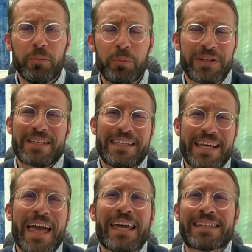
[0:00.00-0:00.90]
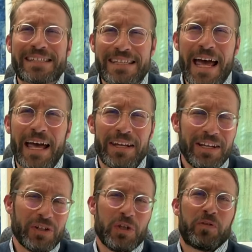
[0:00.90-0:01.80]
But today, instead,
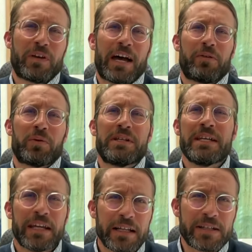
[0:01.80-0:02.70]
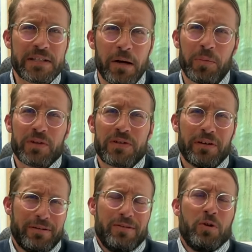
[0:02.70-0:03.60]
you've got ridiculous numbers.
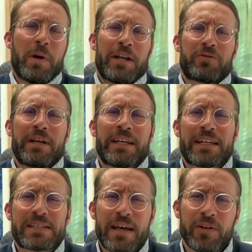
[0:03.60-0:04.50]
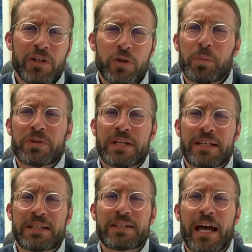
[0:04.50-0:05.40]
Newmont trading at a 72%
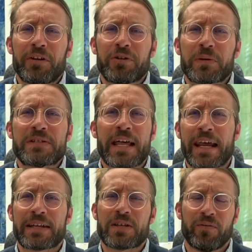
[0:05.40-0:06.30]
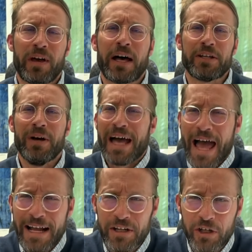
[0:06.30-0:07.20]
discount to its net asset value.
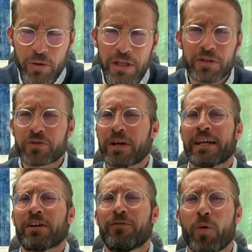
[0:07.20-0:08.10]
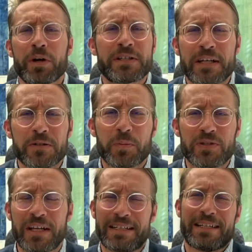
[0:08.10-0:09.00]
Agnico Eagle trading at a
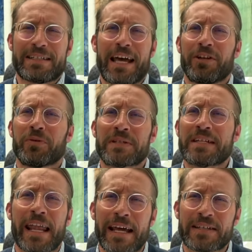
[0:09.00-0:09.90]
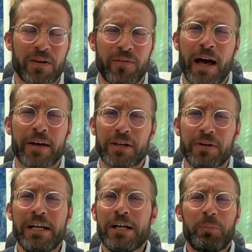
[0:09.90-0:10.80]
46% discount to its net asset value.
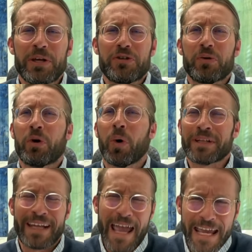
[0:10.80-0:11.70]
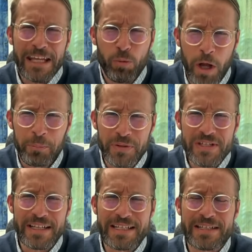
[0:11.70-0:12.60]
B2 Gold, an
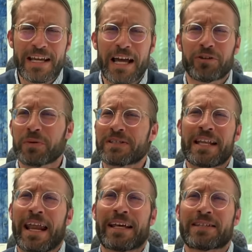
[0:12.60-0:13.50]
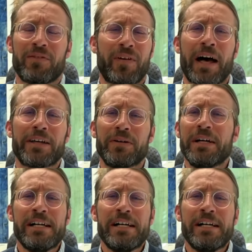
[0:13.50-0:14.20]
81% discount to its net asset value.